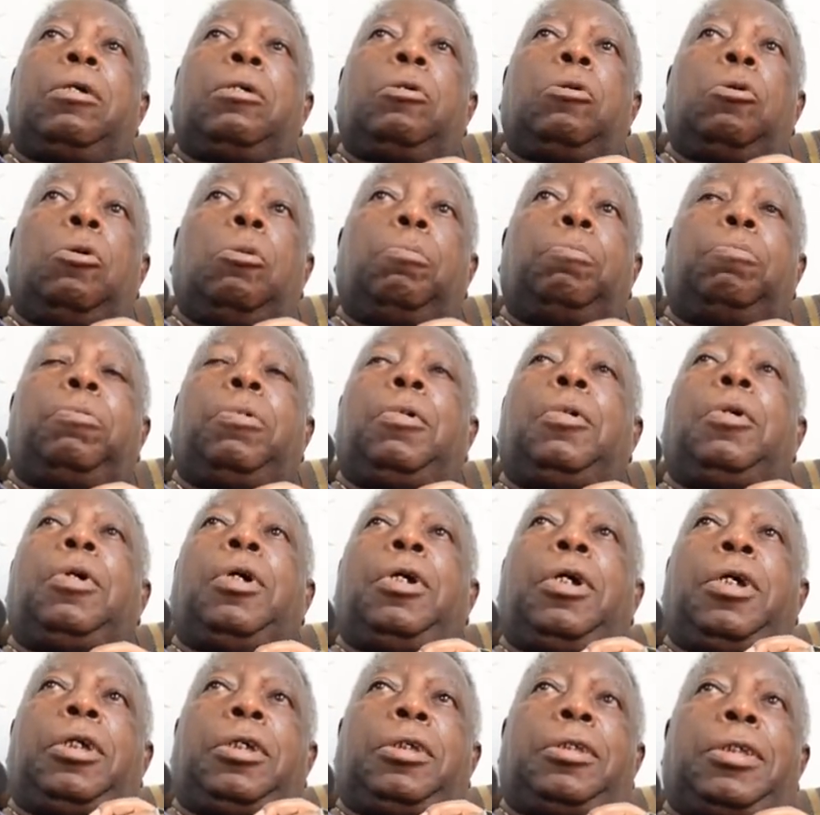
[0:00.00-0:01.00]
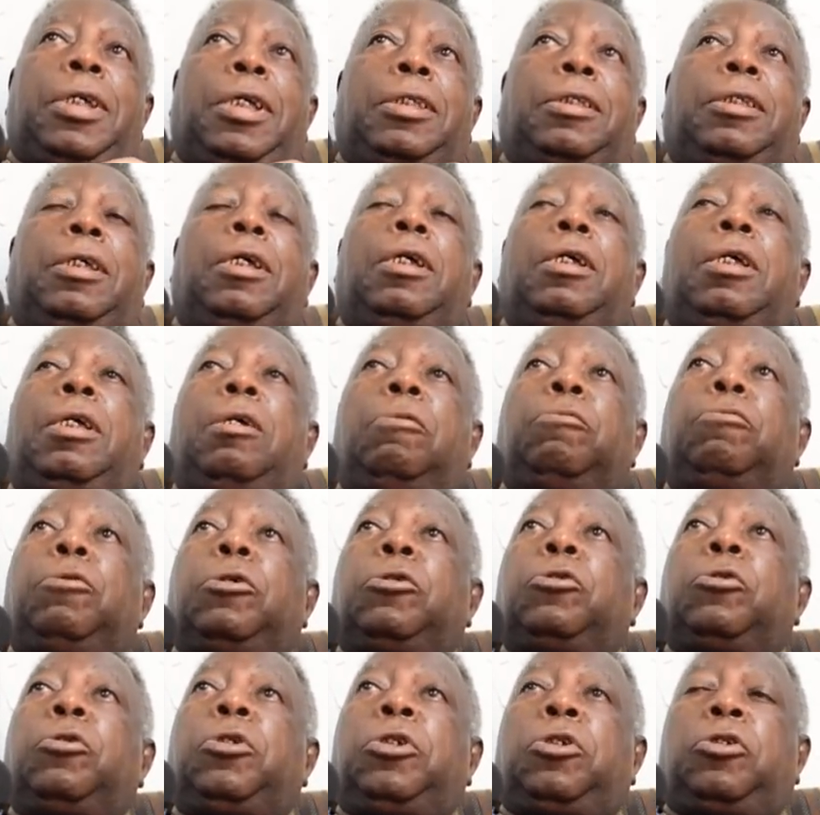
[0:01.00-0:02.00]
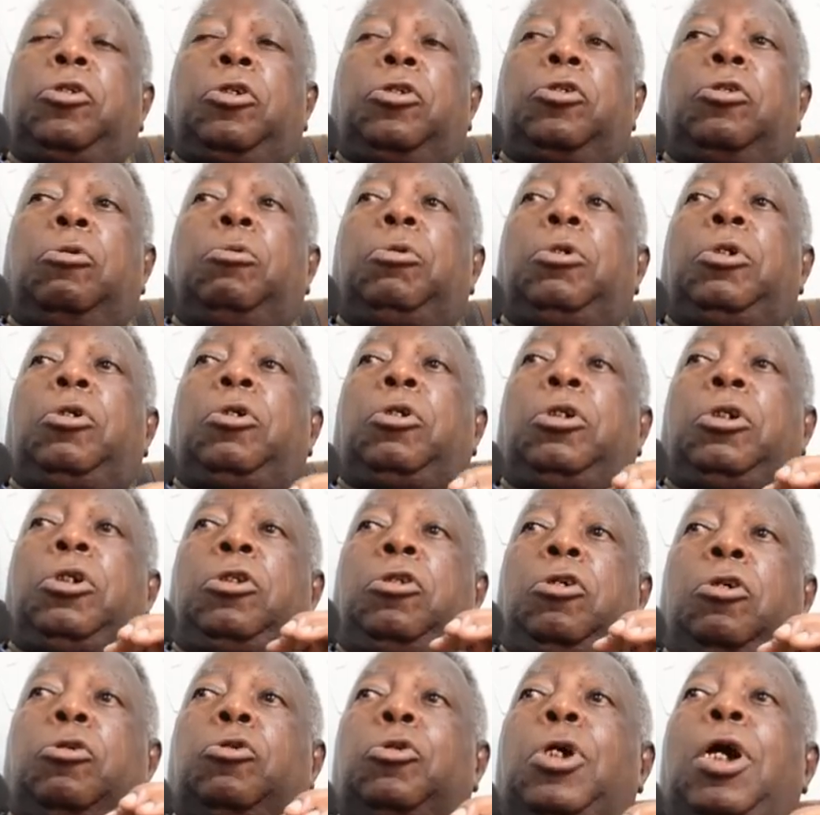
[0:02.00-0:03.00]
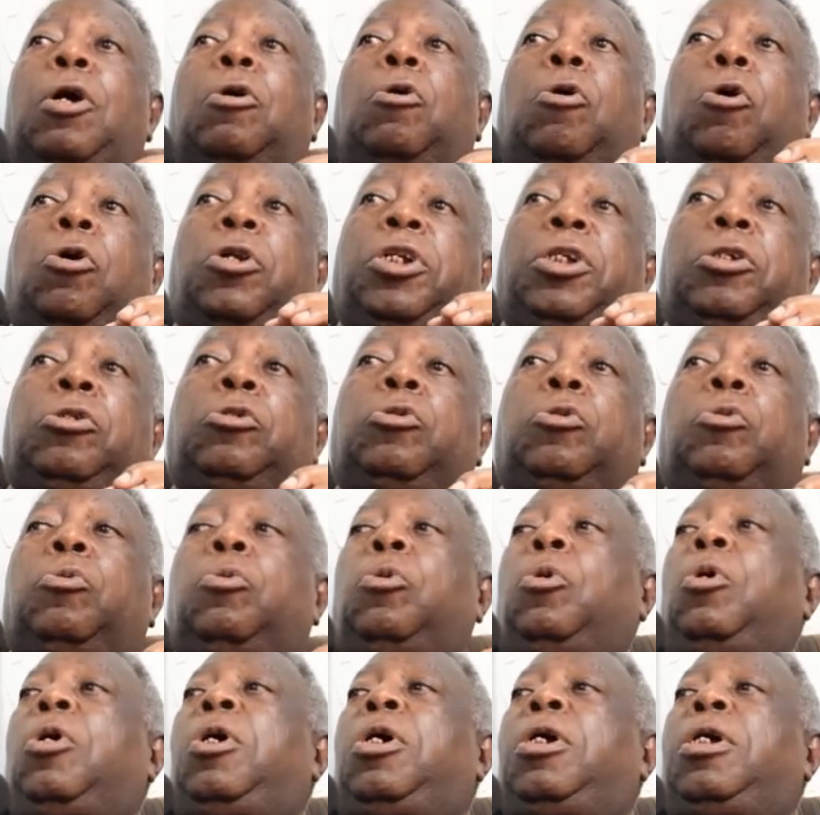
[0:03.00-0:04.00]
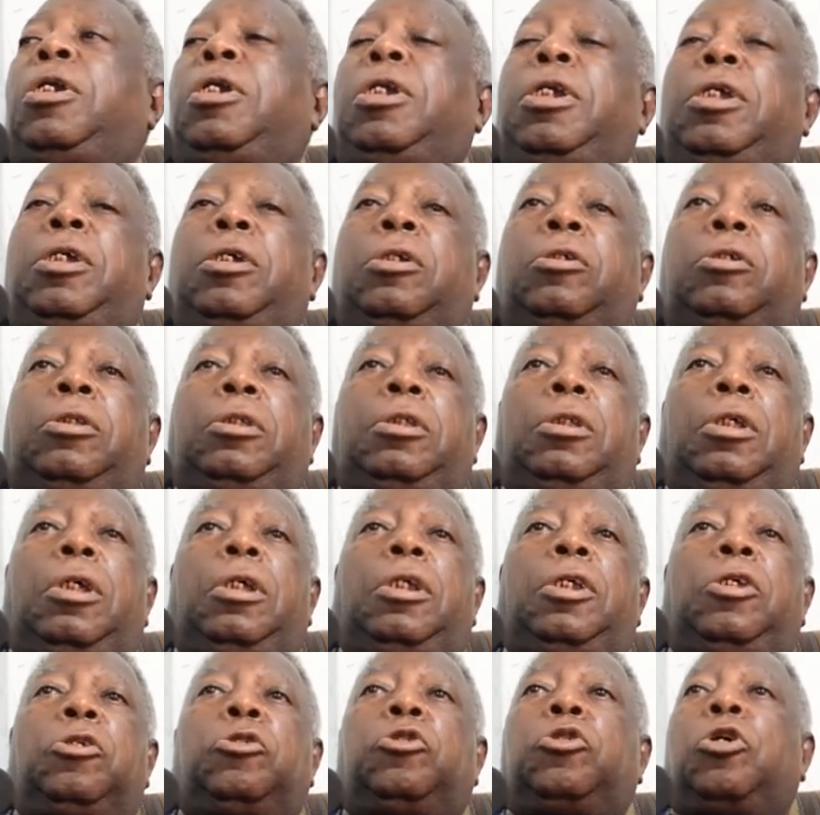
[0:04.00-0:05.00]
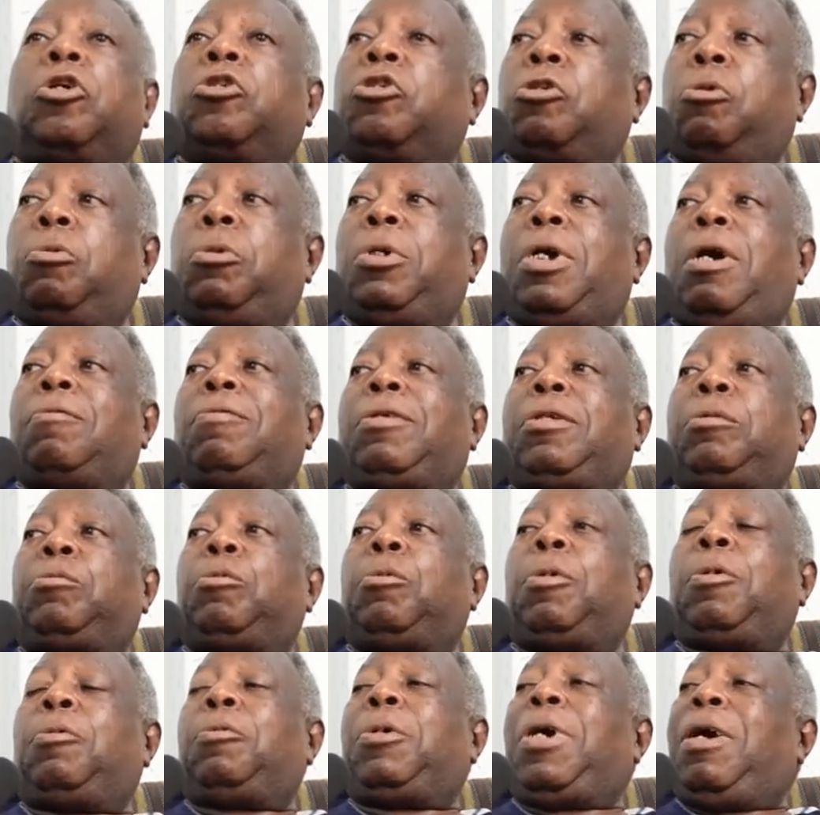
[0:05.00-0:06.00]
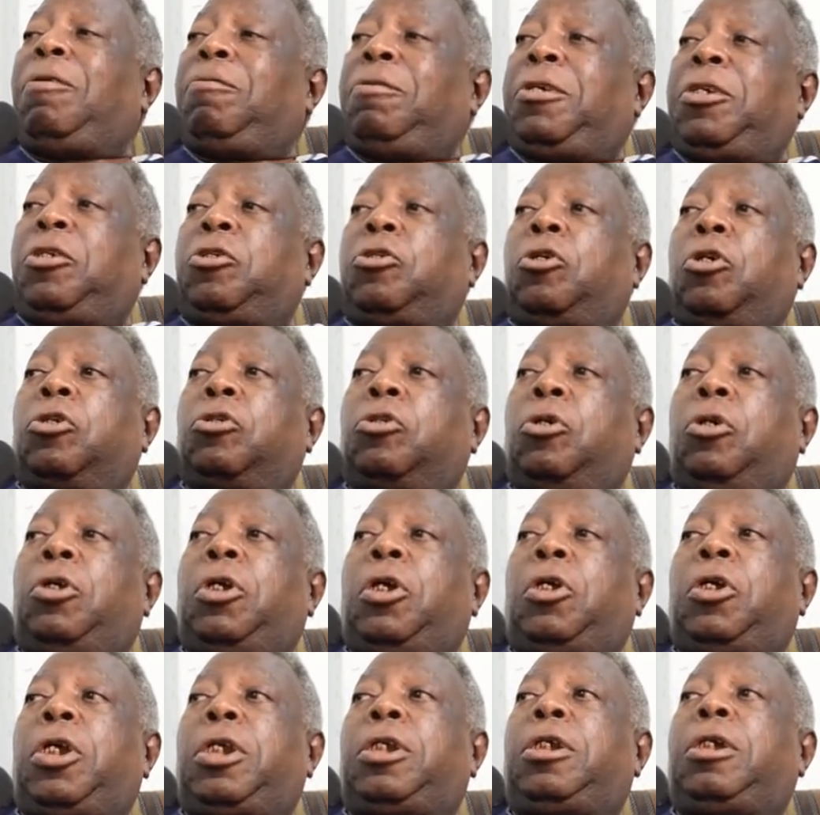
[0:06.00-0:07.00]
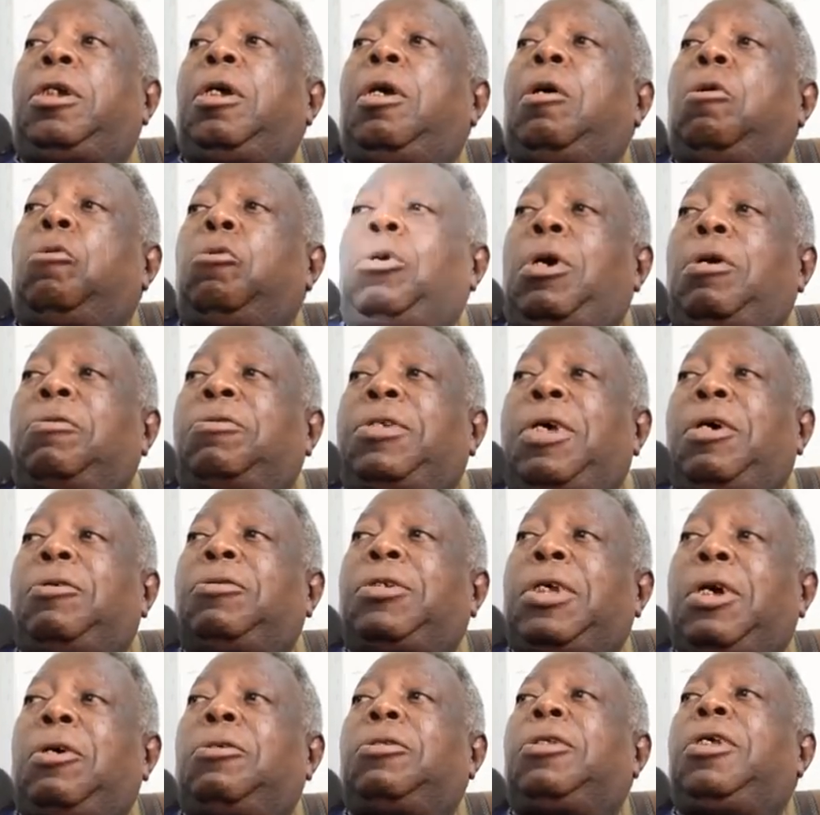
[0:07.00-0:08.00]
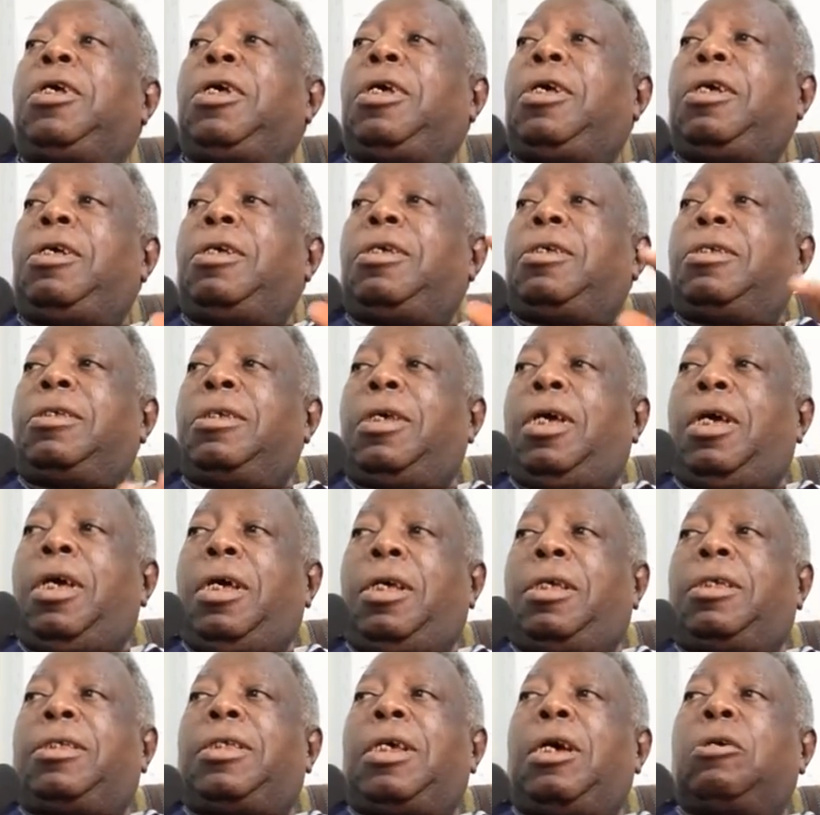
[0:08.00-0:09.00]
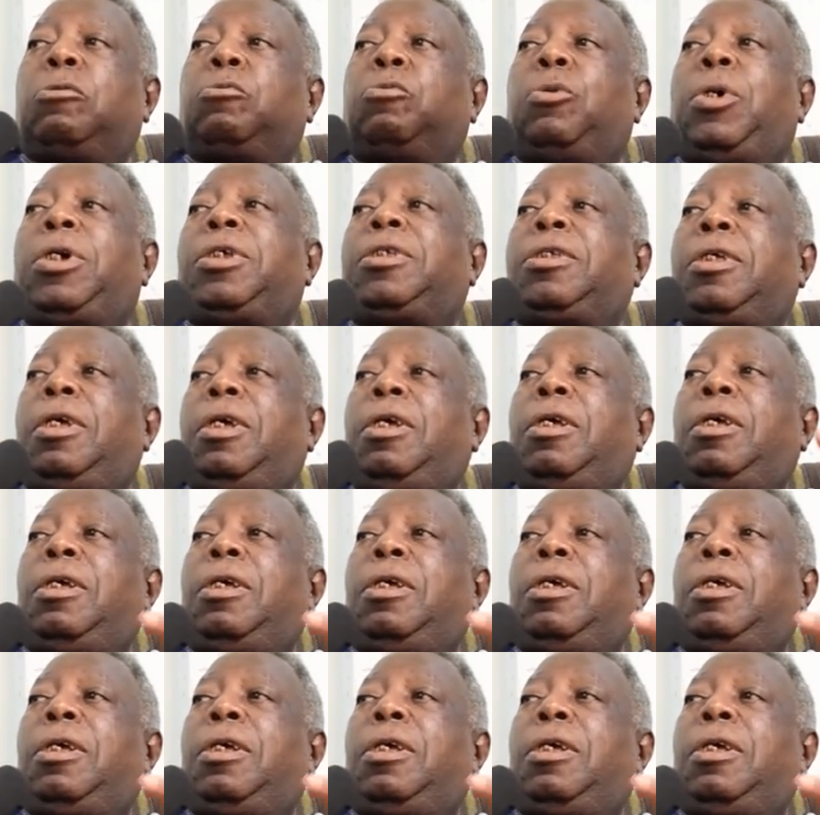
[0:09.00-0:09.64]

hope is that if we want to restructure, we restructure according to the structure we have at the moment. We have the structure already. We have south-south, southwest,